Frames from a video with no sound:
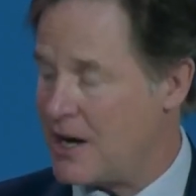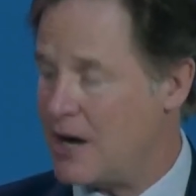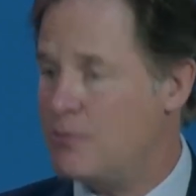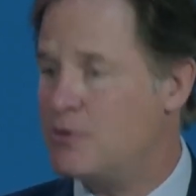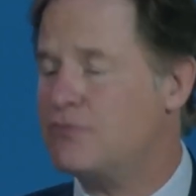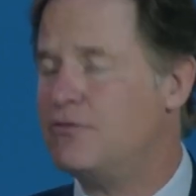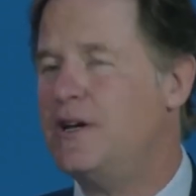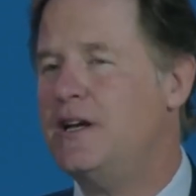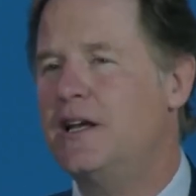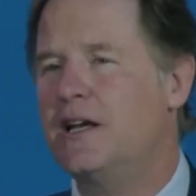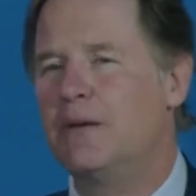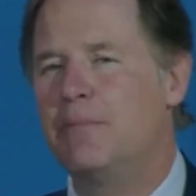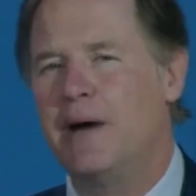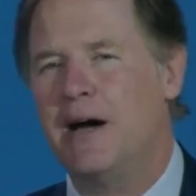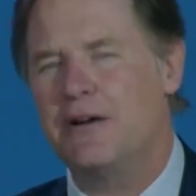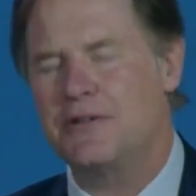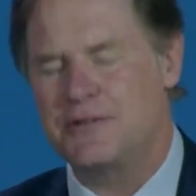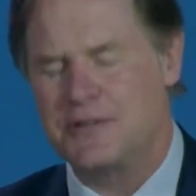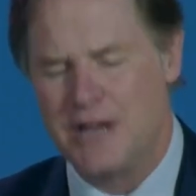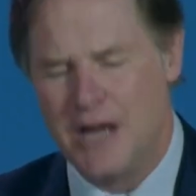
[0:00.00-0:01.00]
I was reading
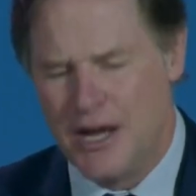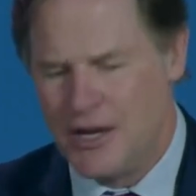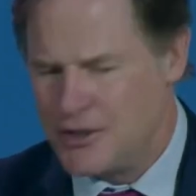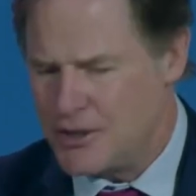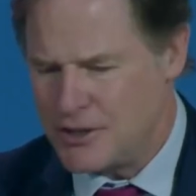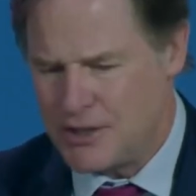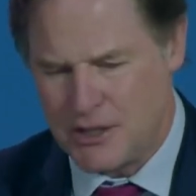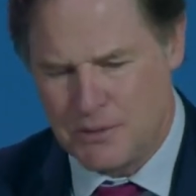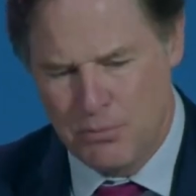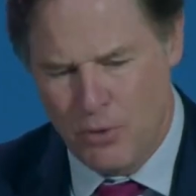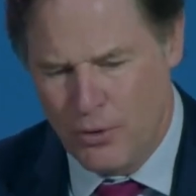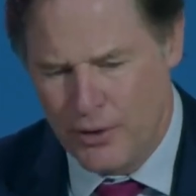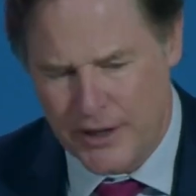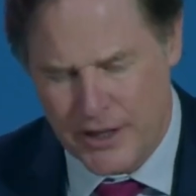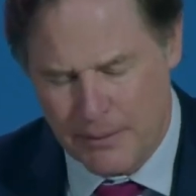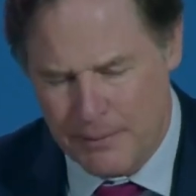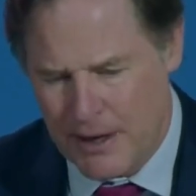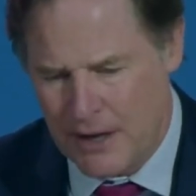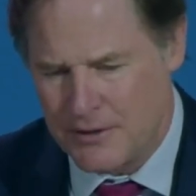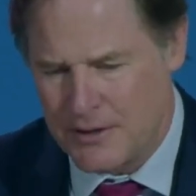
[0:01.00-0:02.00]
about just this
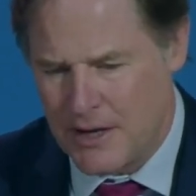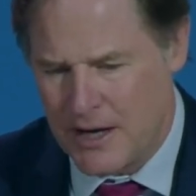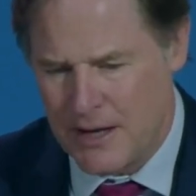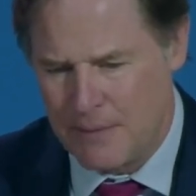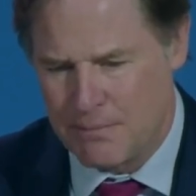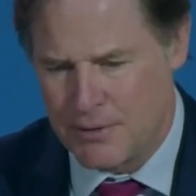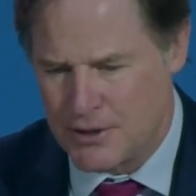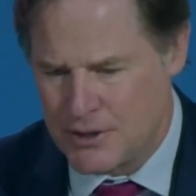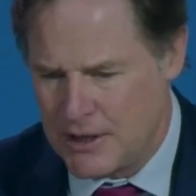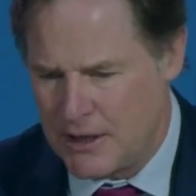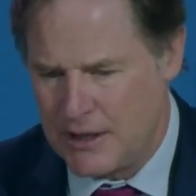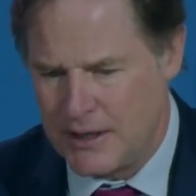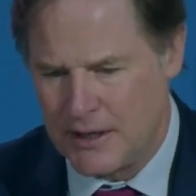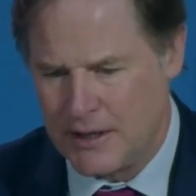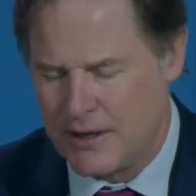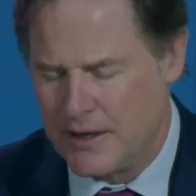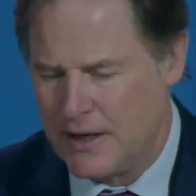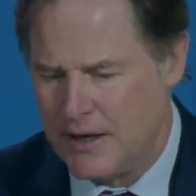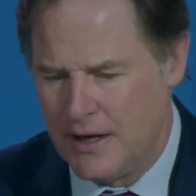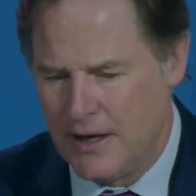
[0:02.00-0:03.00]
morning about a
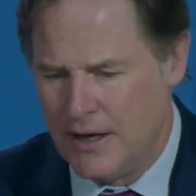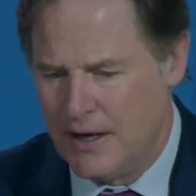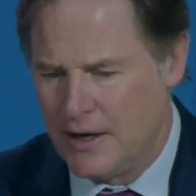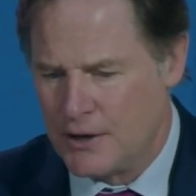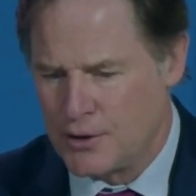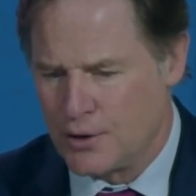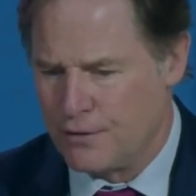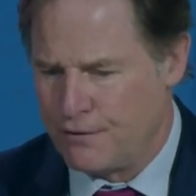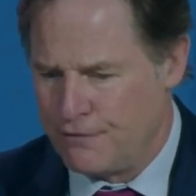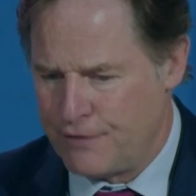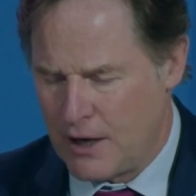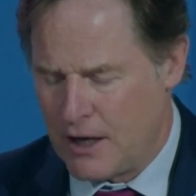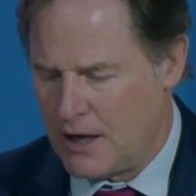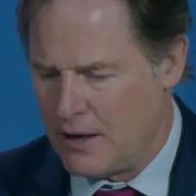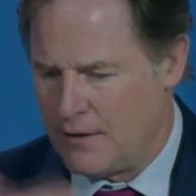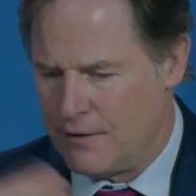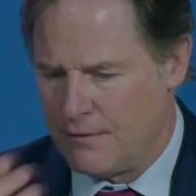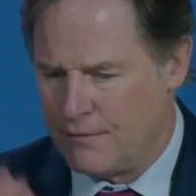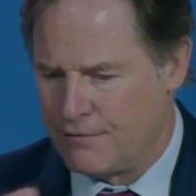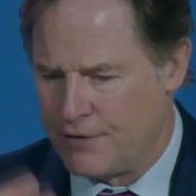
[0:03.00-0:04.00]
Brazilian sort of
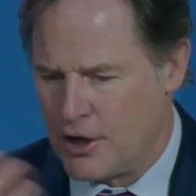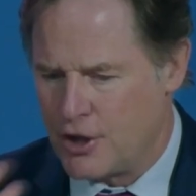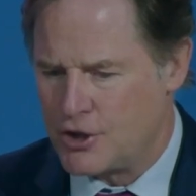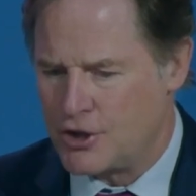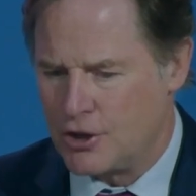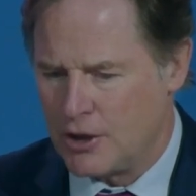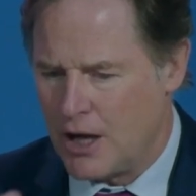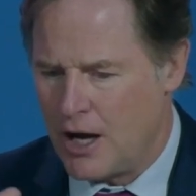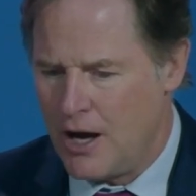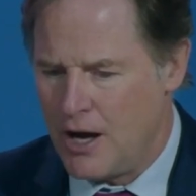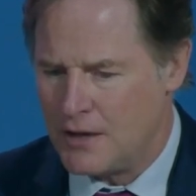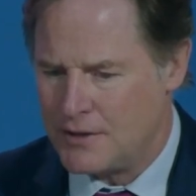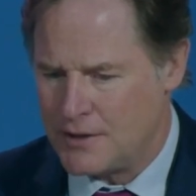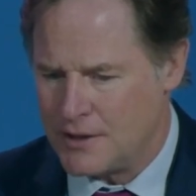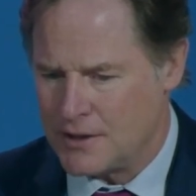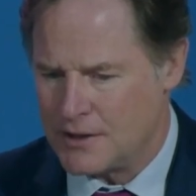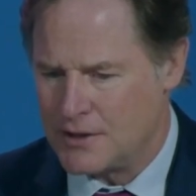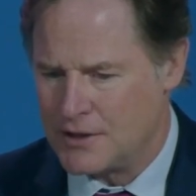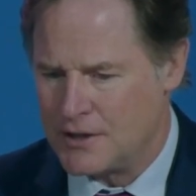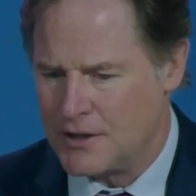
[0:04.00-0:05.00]
uh, virtual
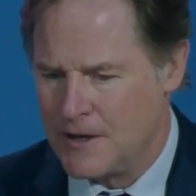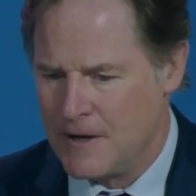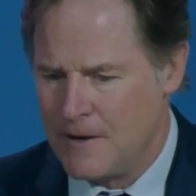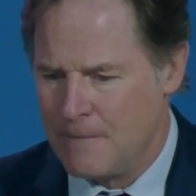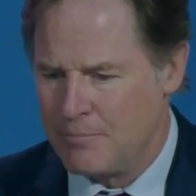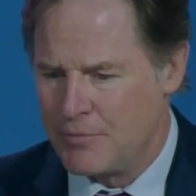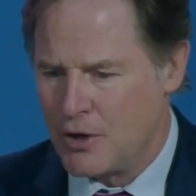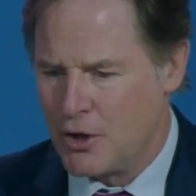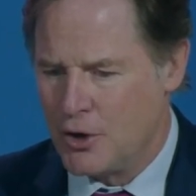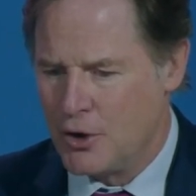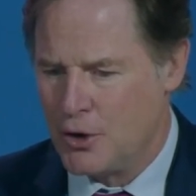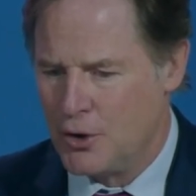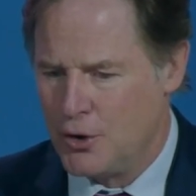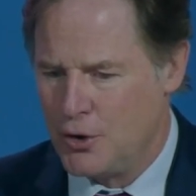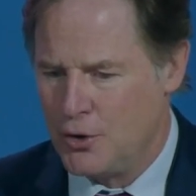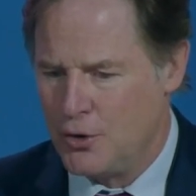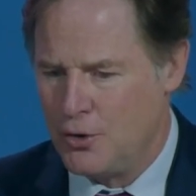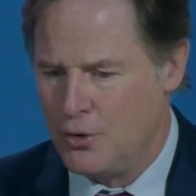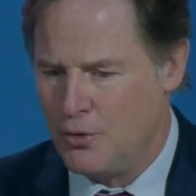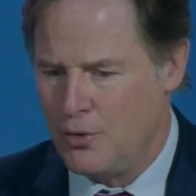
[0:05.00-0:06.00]
artist mm.
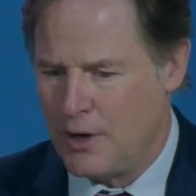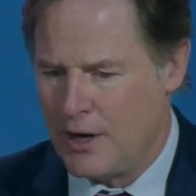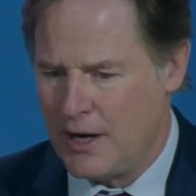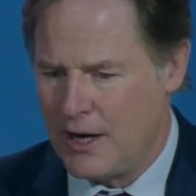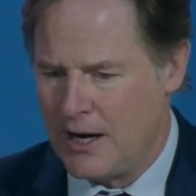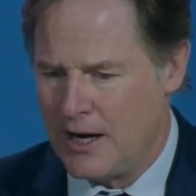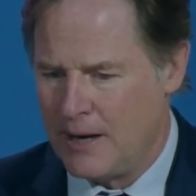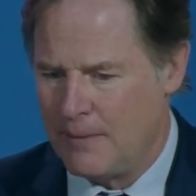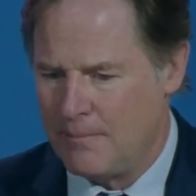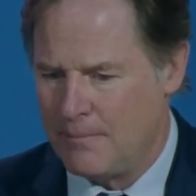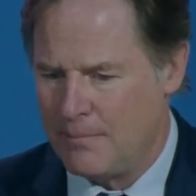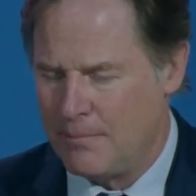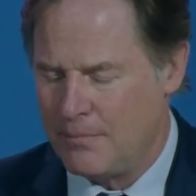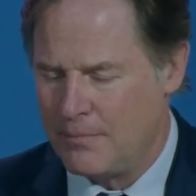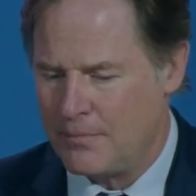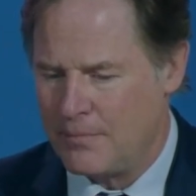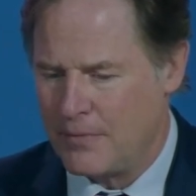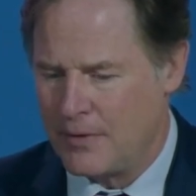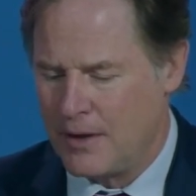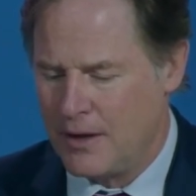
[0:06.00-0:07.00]
who,
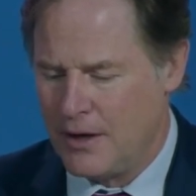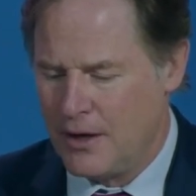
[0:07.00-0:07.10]
um,